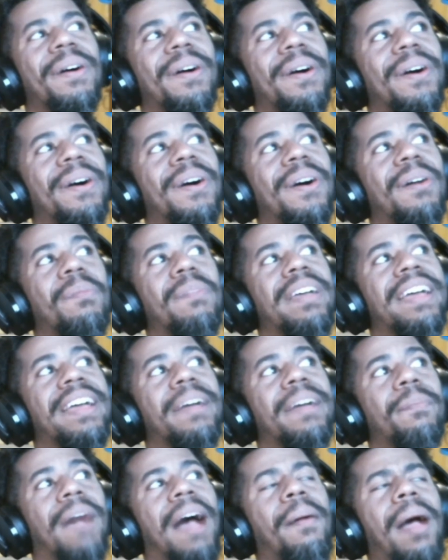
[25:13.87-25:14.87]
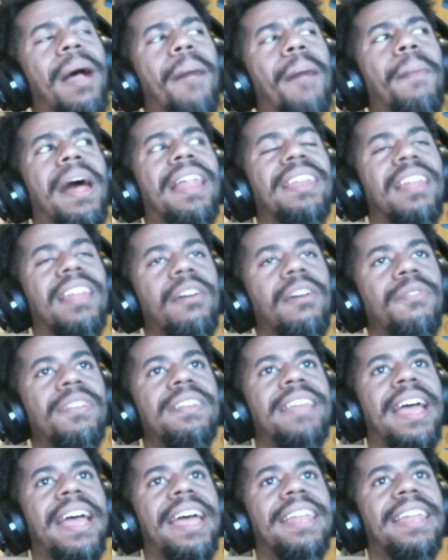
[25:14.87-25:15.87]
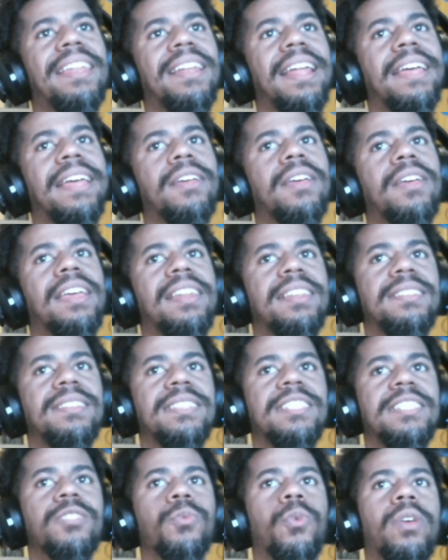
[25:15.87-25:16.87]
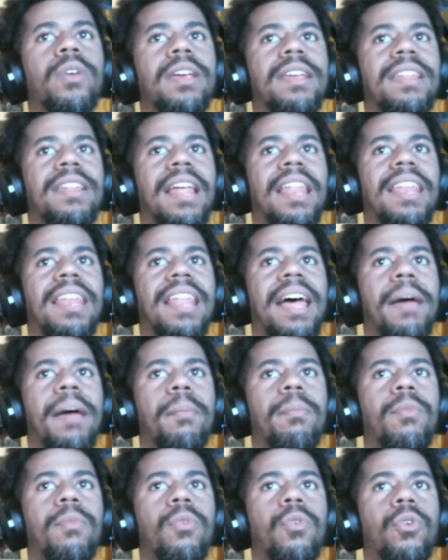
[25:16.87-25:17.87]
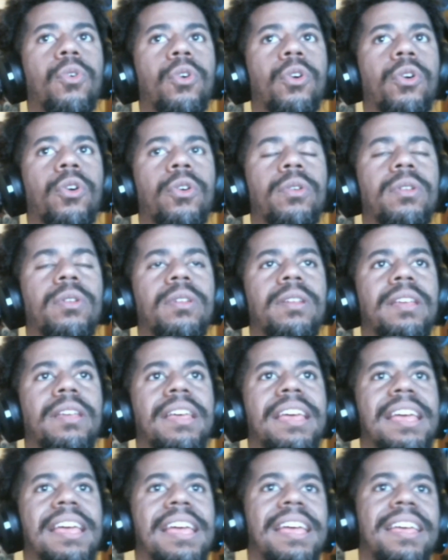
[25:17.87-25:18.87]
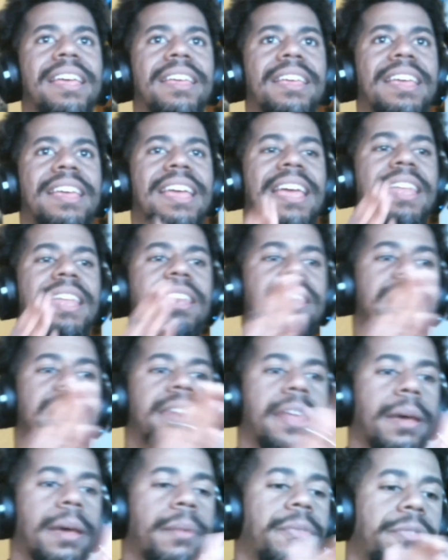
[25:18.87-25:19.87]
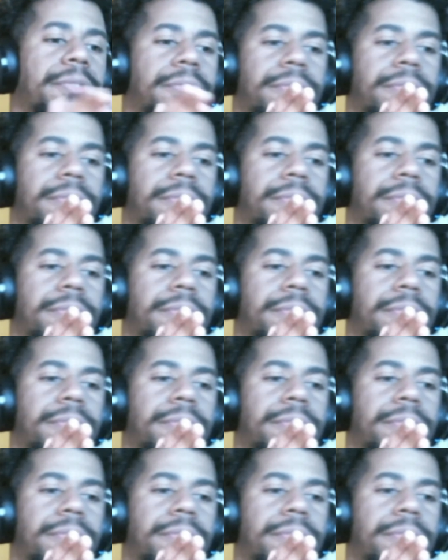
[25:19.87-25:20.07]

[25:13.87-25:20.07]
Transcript: Oh, man. But I'm loving that, like, in this season, we're getting a lot more in-depth,